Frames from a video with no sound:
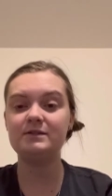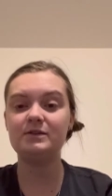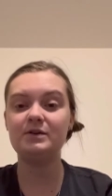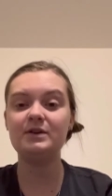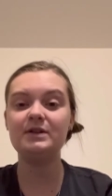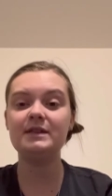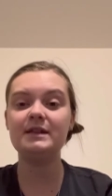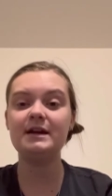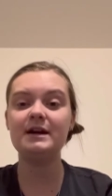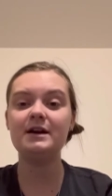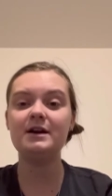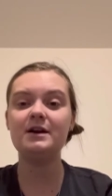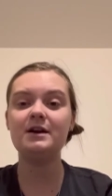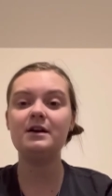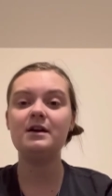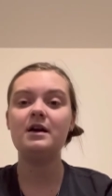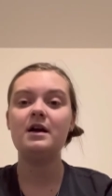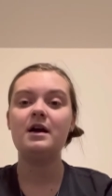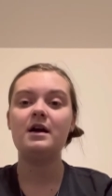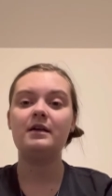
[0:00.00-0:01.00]
on
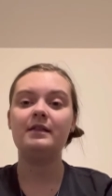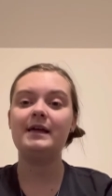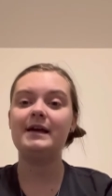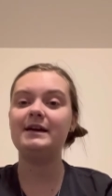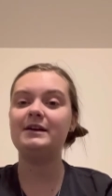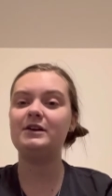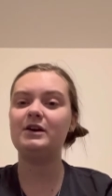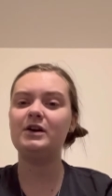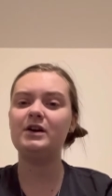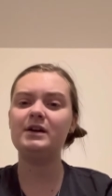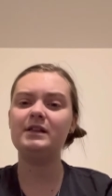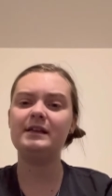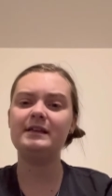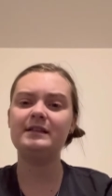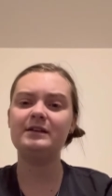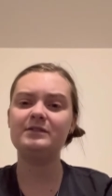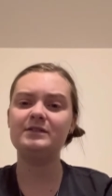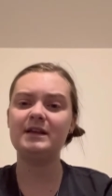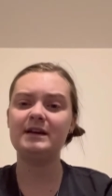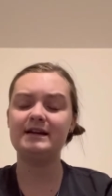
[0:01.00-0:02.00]
there. Like currently
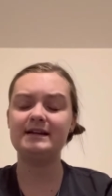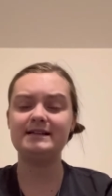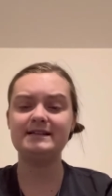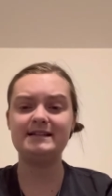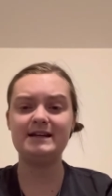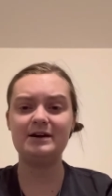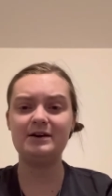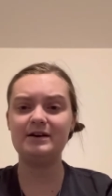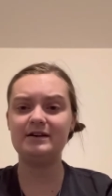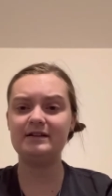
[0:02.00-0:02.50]
there's like a Sara